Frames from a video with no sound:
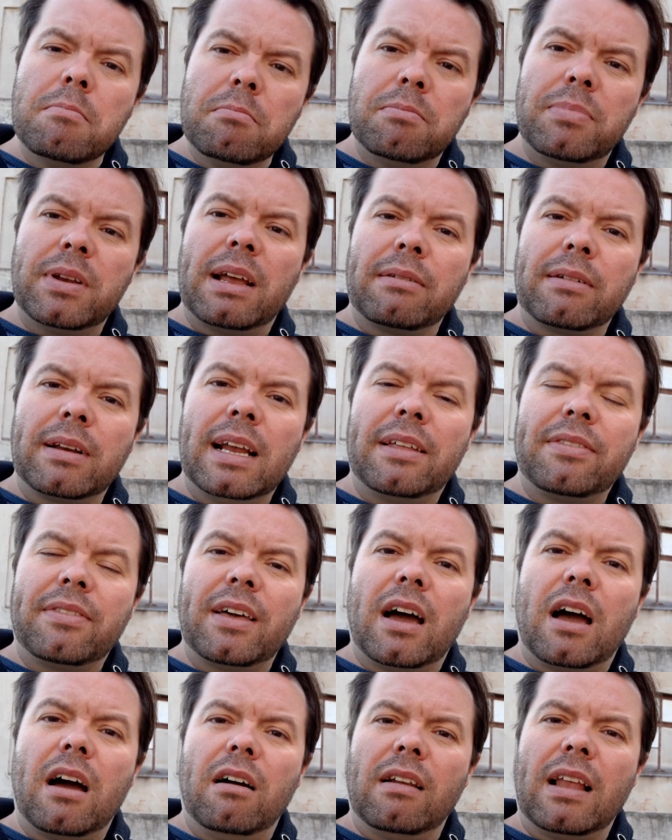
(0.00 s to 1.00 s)
But I'm glad
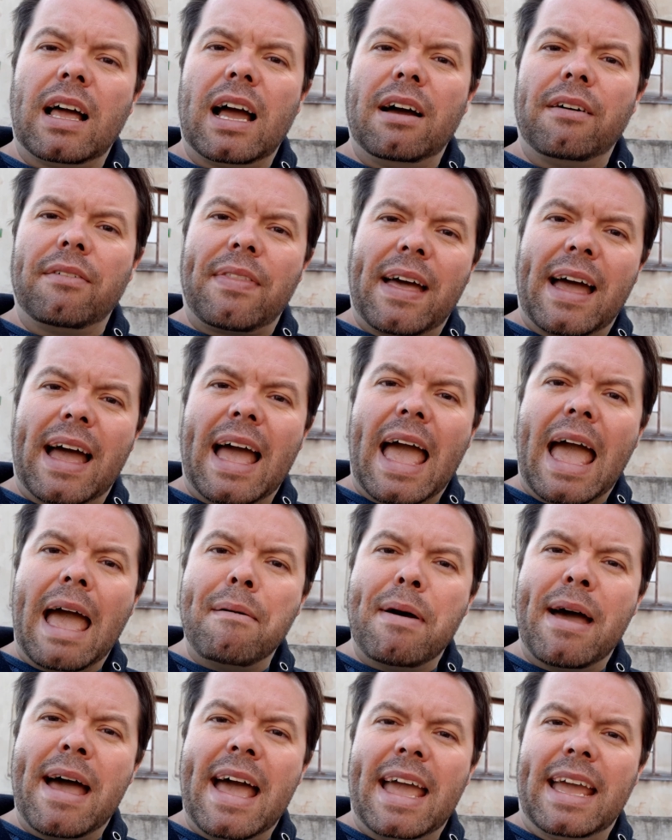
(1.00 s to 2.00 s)
that I'll have that
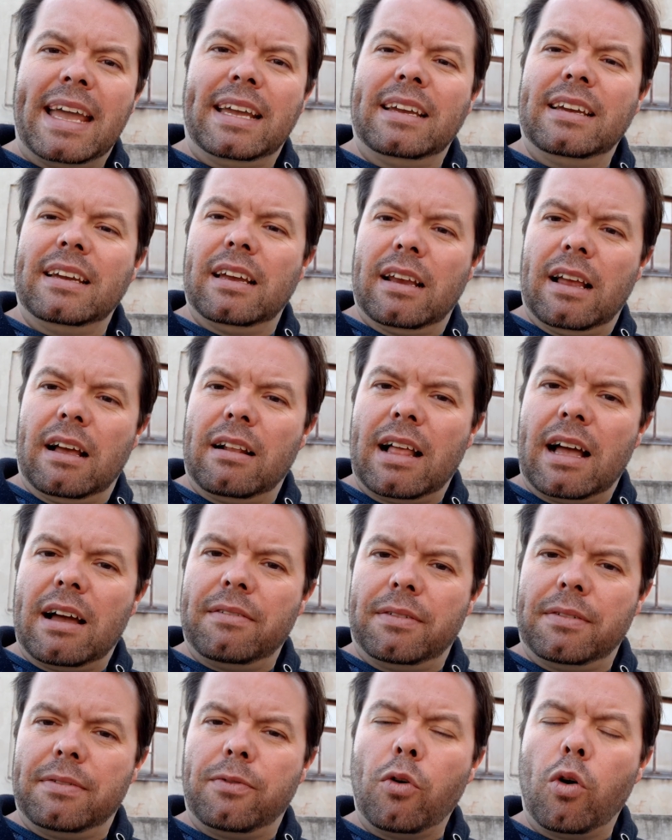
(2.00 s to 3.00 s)
MA and I'll
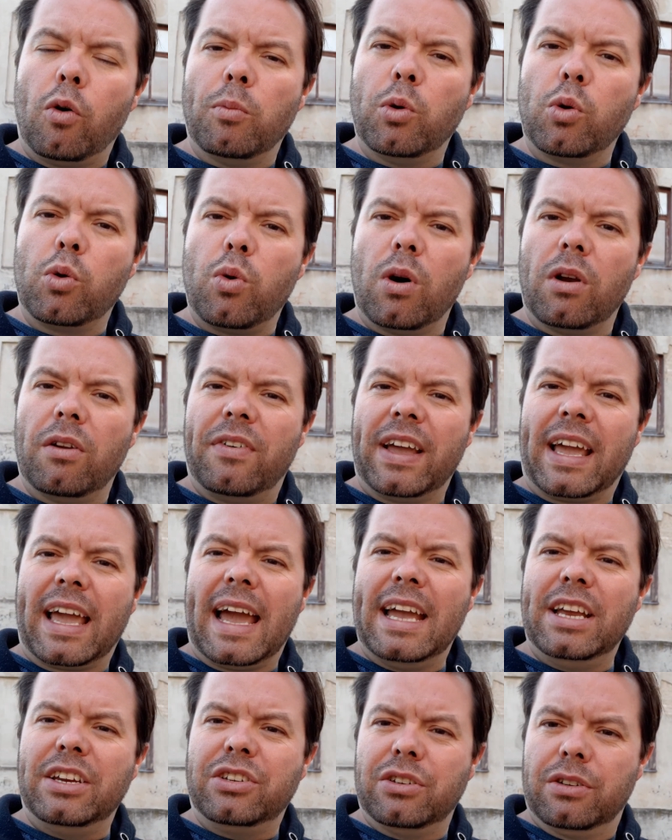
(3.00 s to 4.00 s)
have a formal
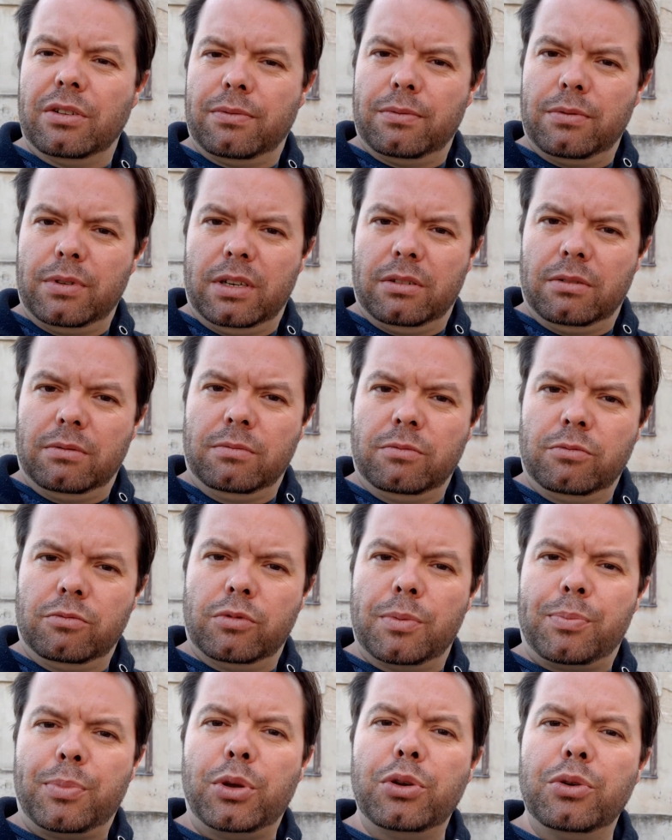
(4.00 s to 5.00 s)
qualification of real
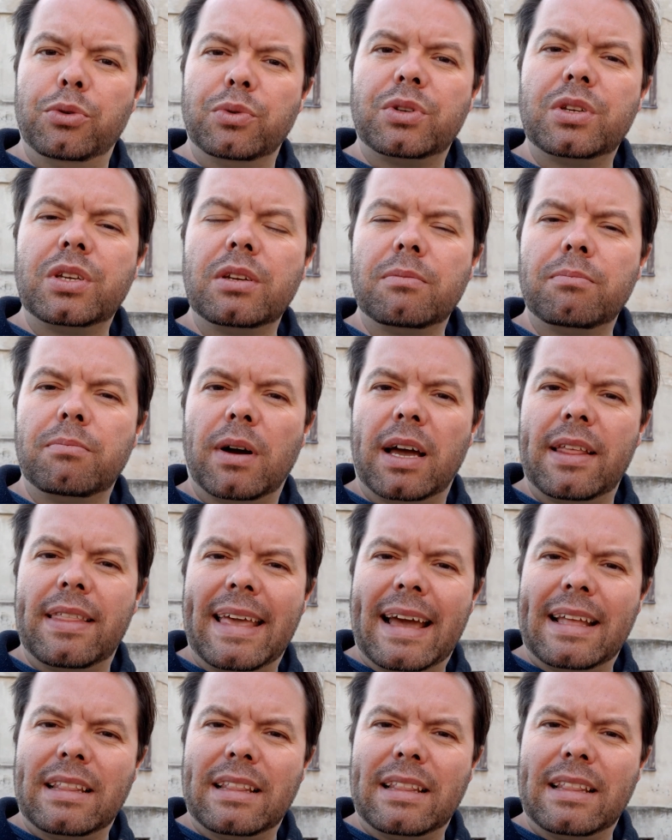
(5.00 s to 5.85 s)
repute by the